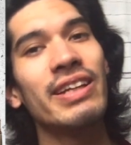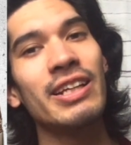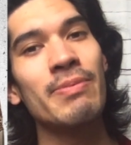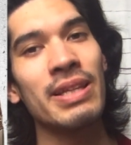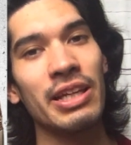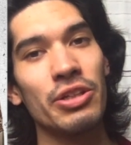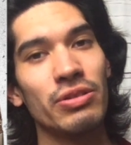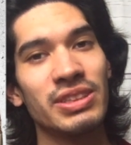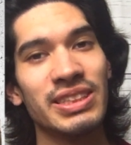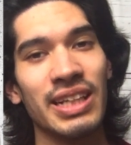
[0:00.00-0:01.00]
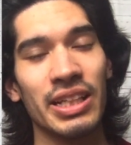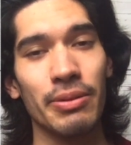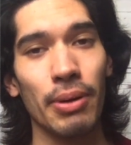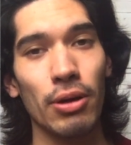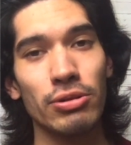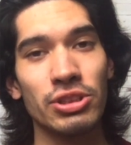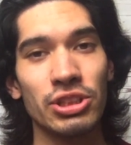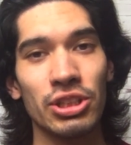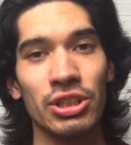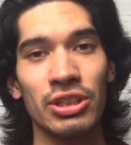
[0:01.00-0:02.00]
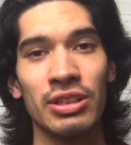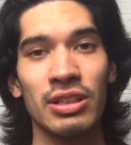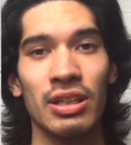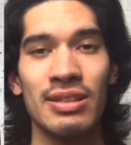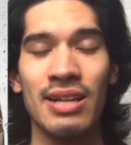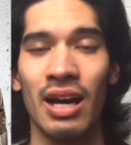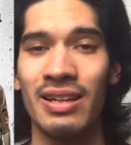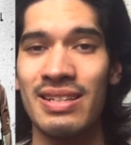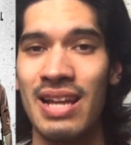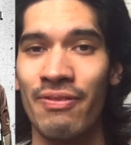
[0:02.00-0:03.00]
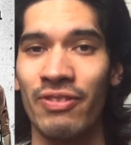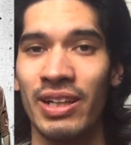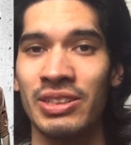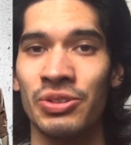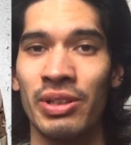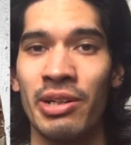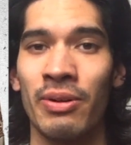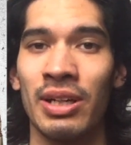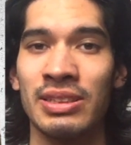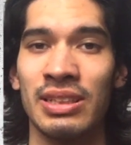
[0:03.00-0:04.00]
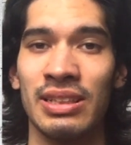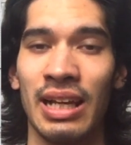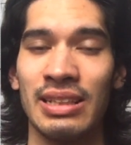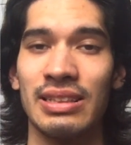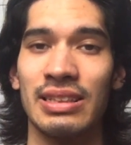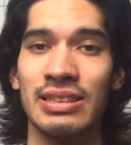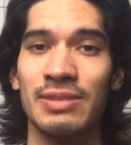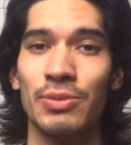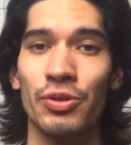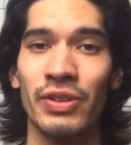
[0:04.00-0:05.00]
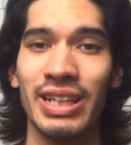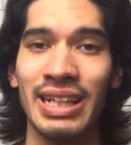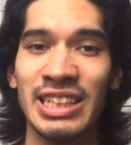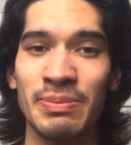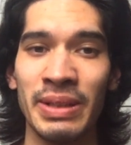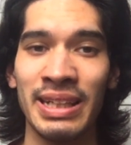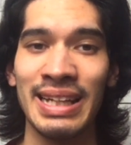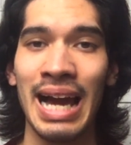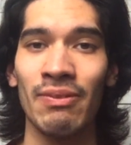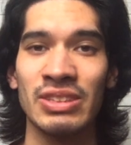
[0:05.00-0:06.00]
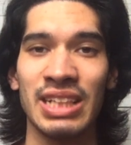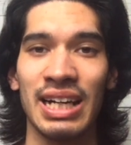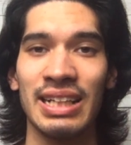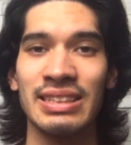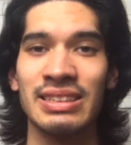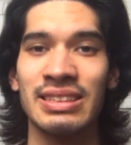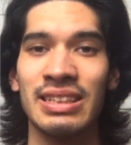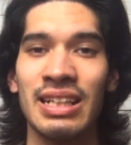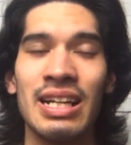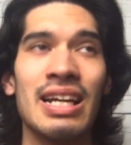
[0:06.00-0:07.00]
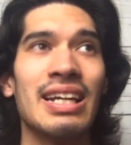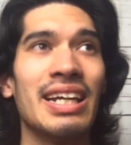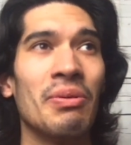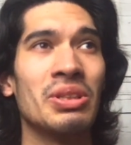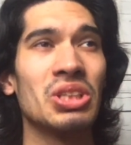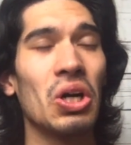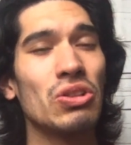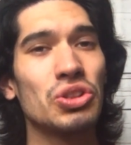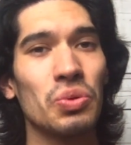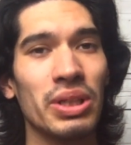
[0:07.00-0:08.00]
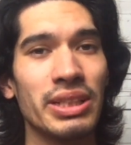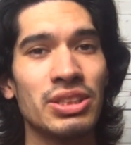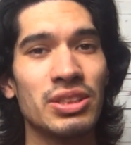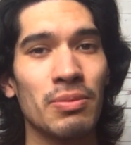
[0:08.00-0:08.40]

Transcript: leading men that you'll see on the poster on Netflix or anywhere else that this movie is being advertised. It was also released